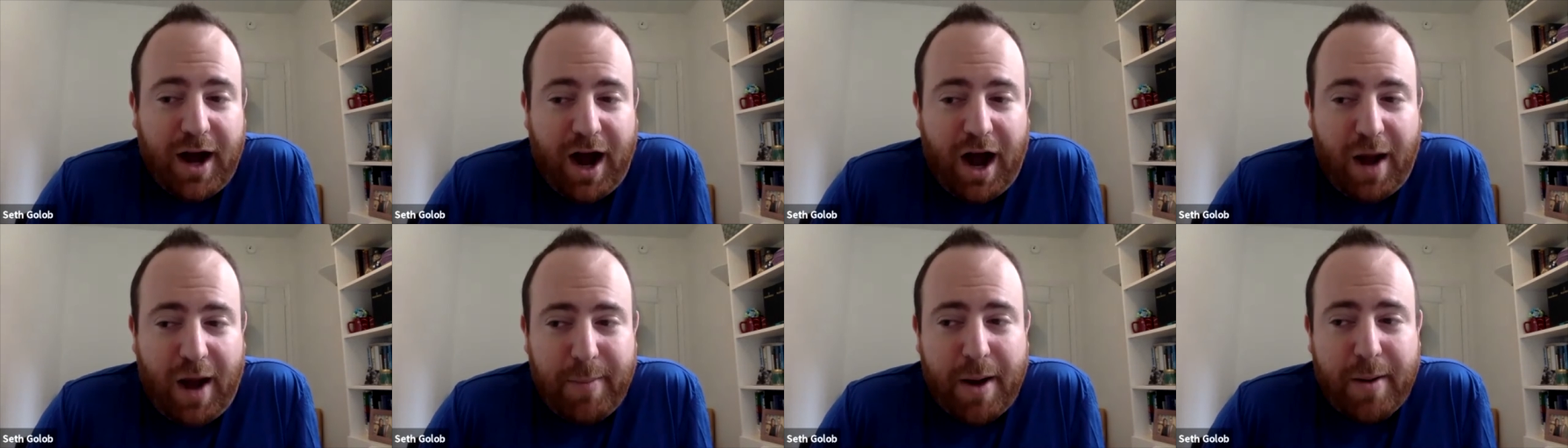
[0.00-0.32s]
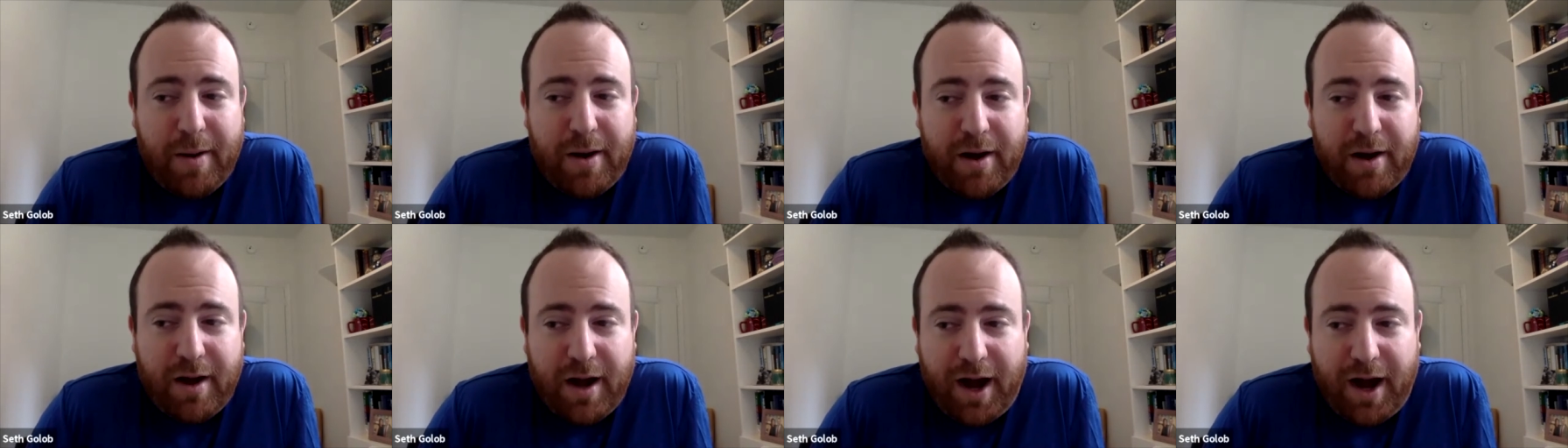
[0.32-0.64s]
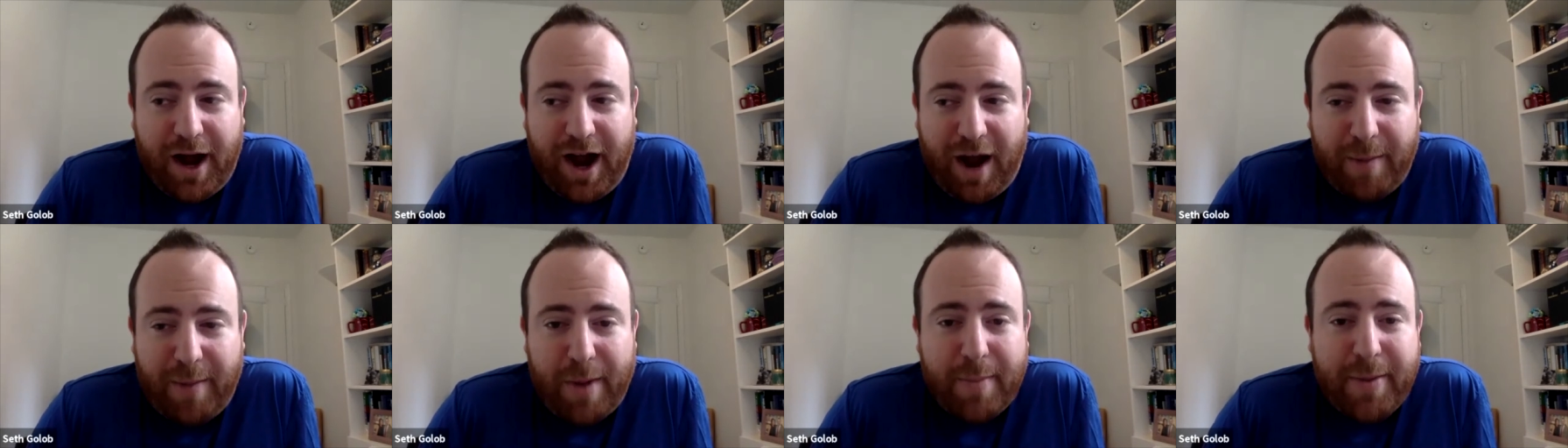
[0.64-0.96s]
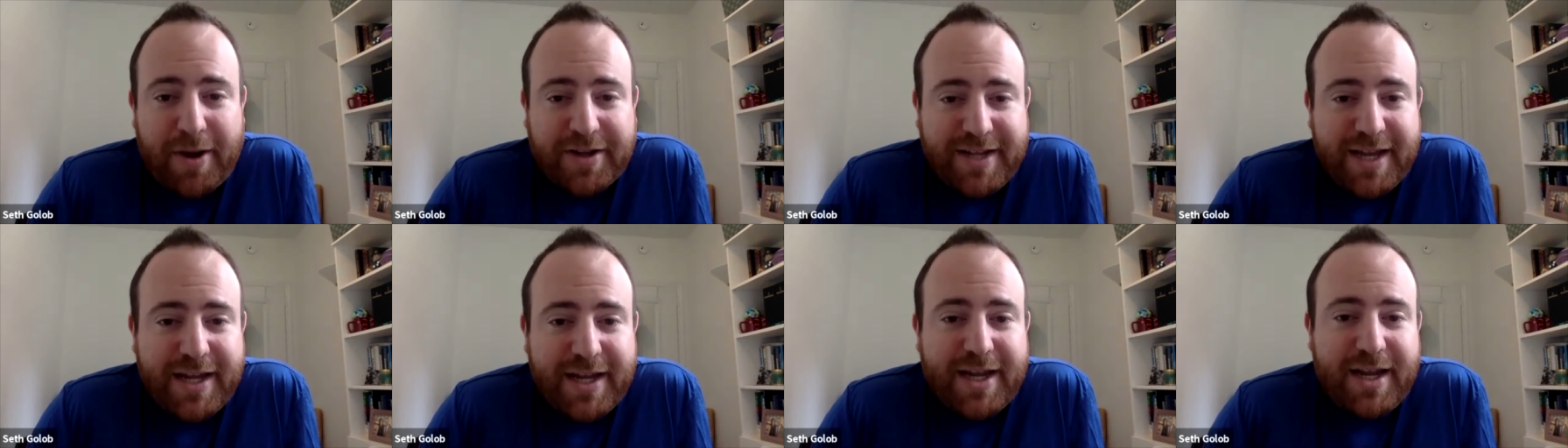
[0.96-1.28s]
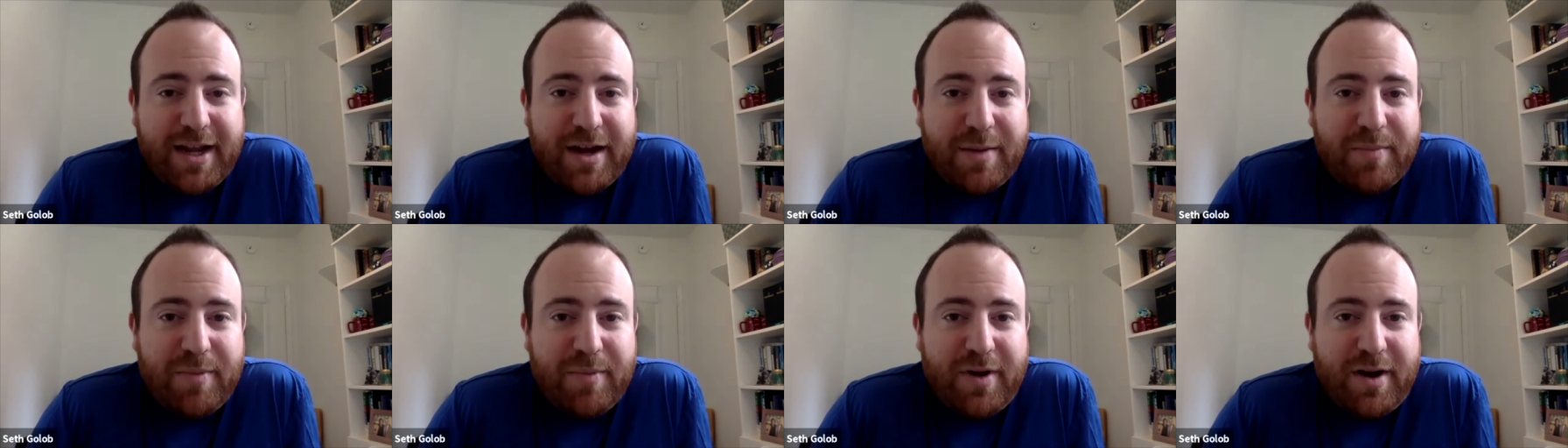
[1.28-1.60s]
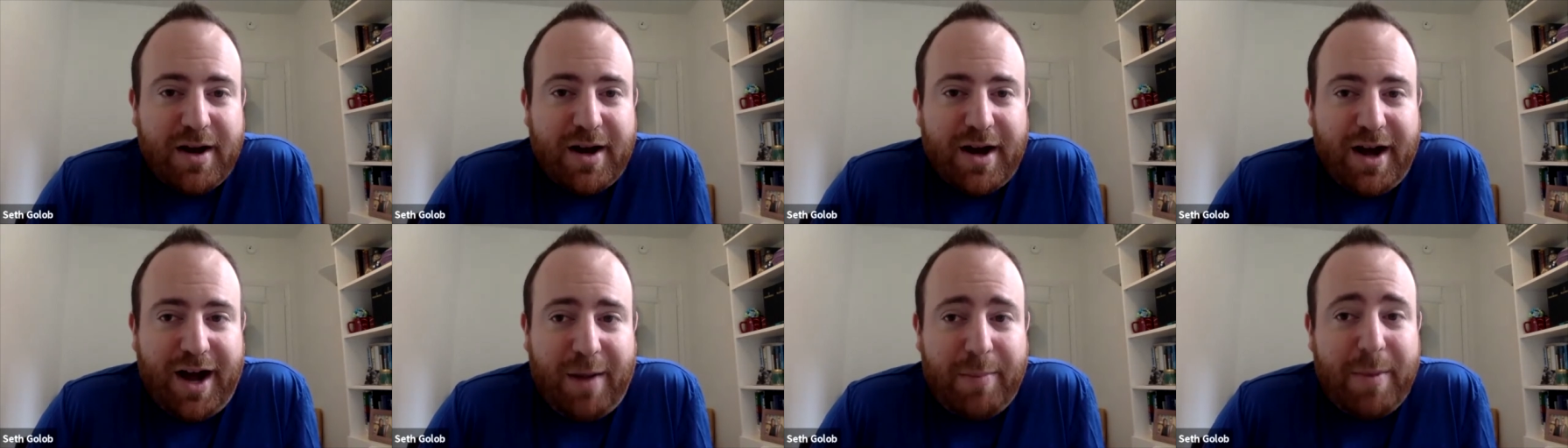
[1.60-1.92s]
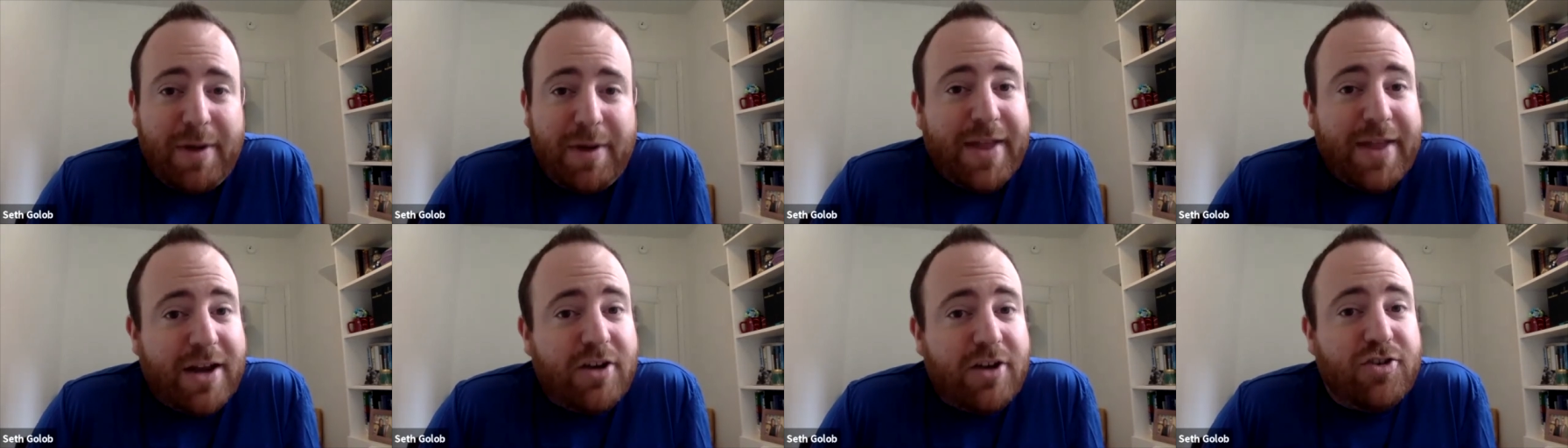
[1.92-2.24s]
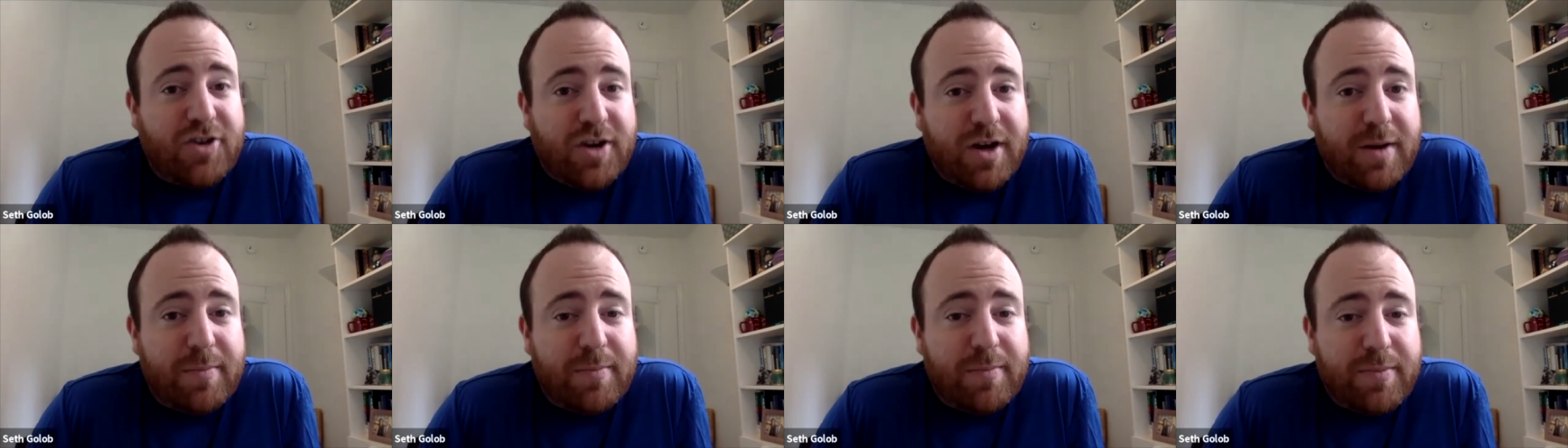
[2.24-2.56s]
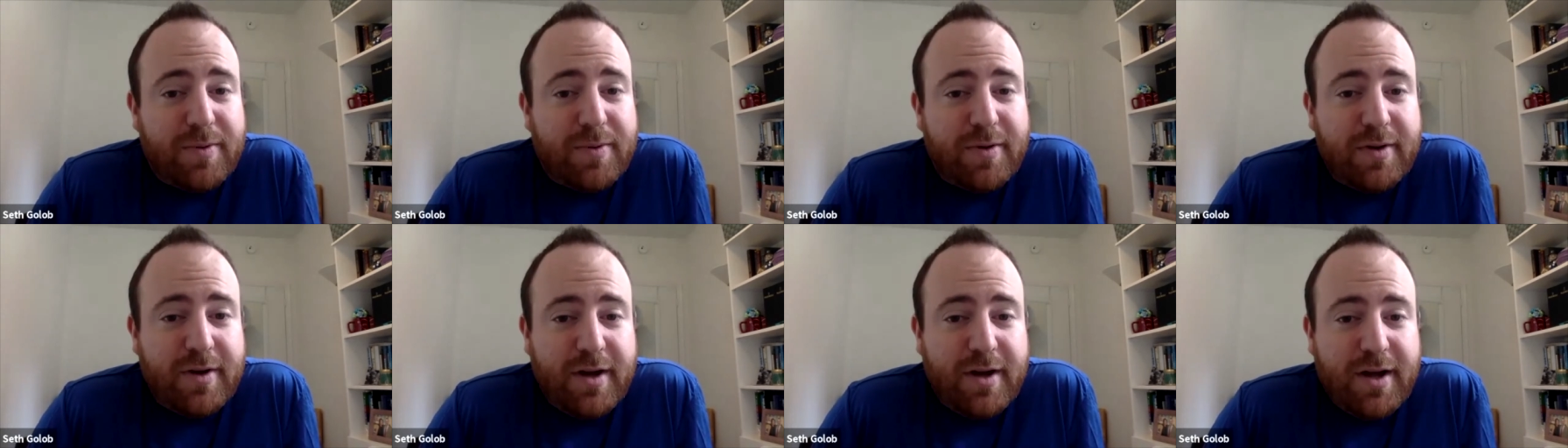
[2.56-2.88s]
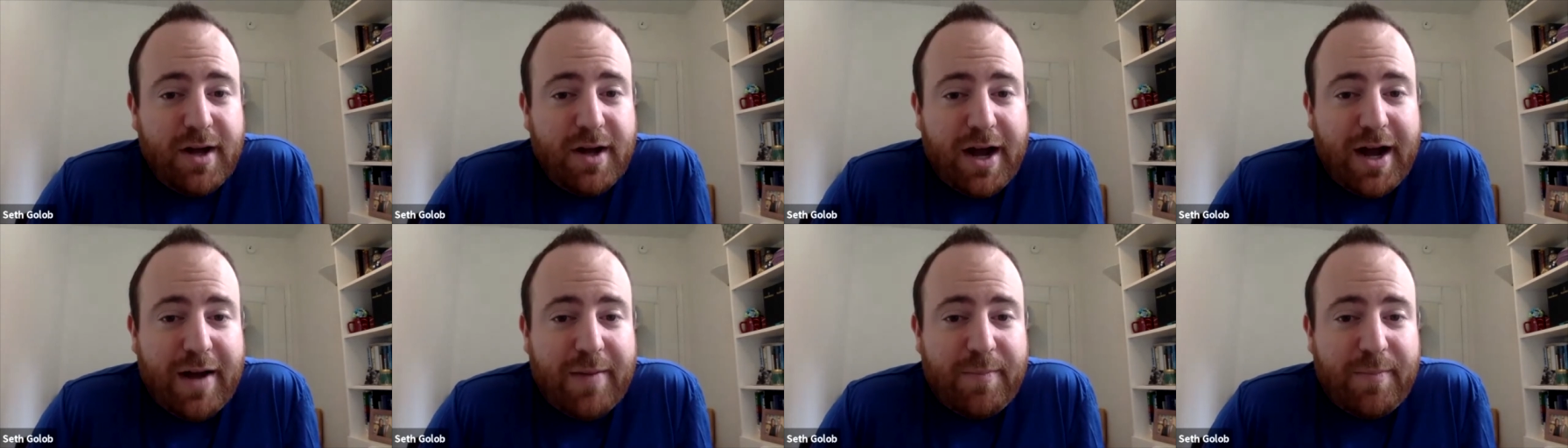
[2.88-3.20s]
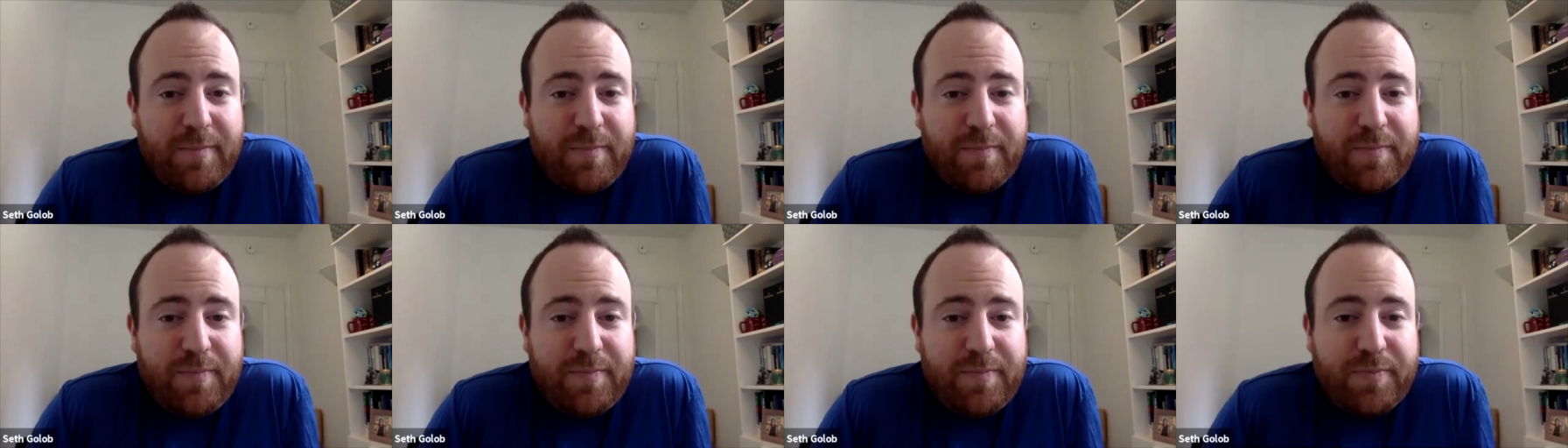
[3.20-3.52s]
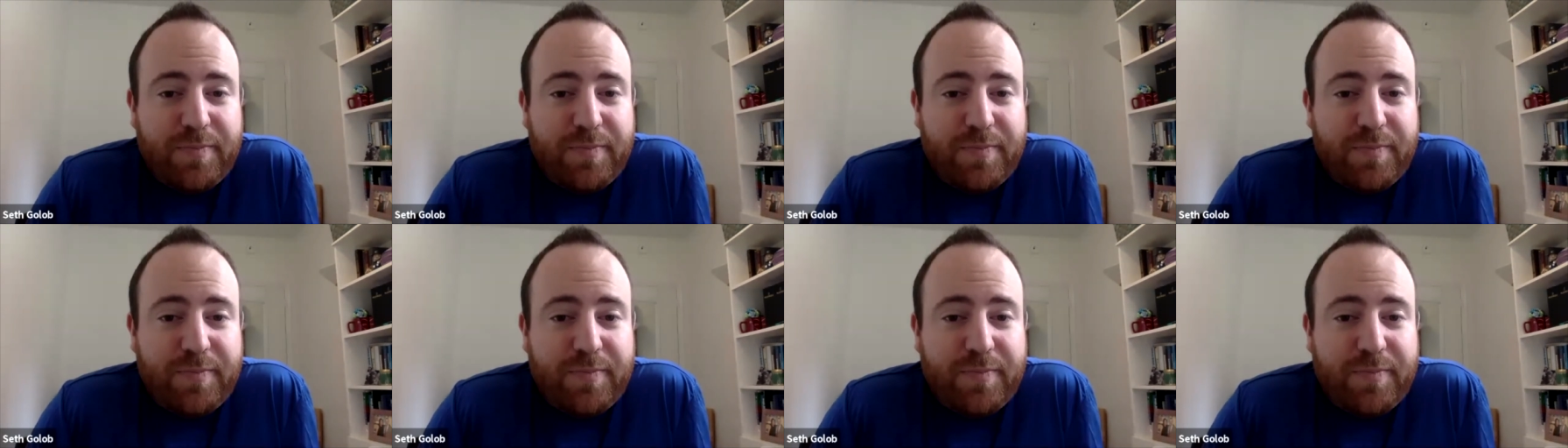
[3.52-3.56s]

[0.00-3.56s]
of, of, about taking um up in that jump um